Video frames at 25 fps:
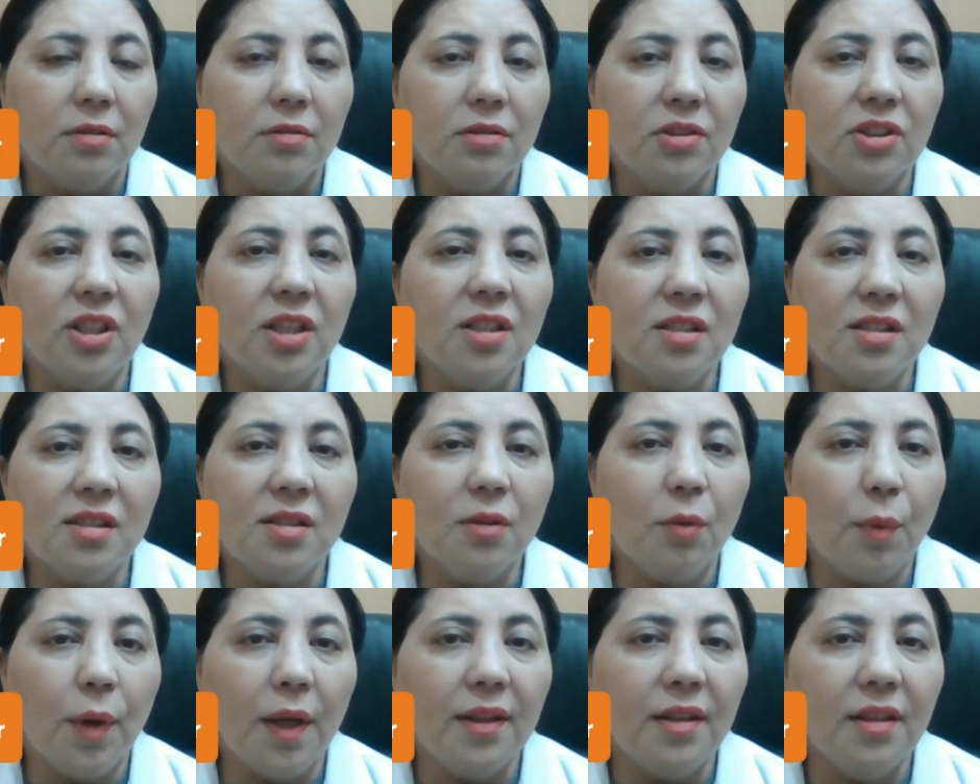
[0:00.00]
Just
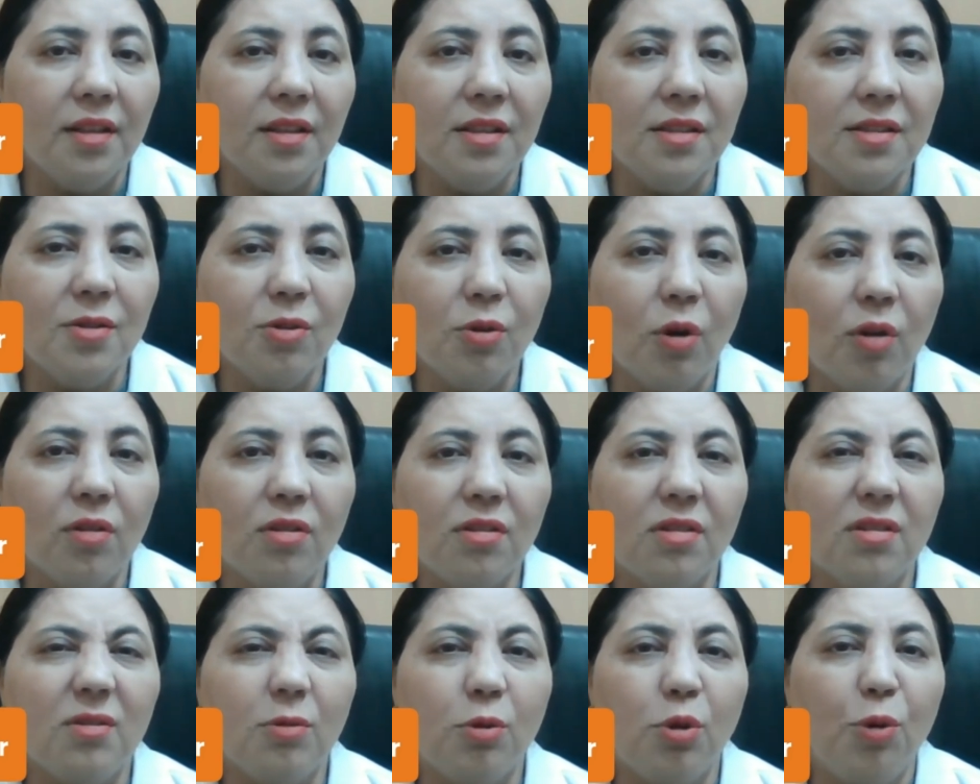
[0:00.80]
the weather is
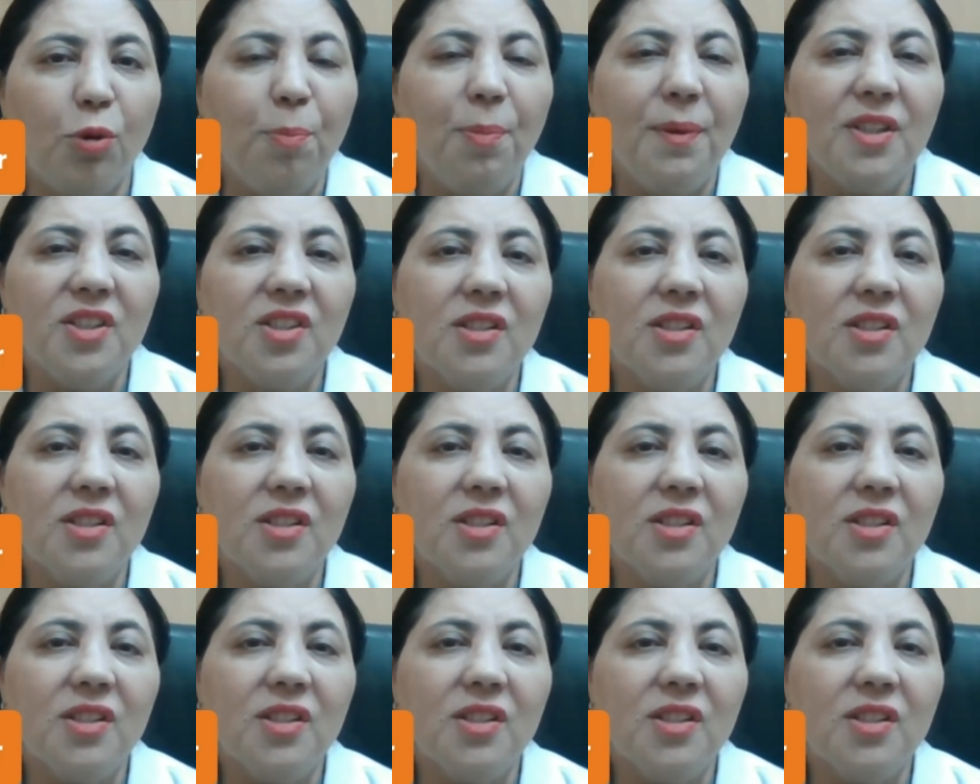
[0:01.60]
not, could be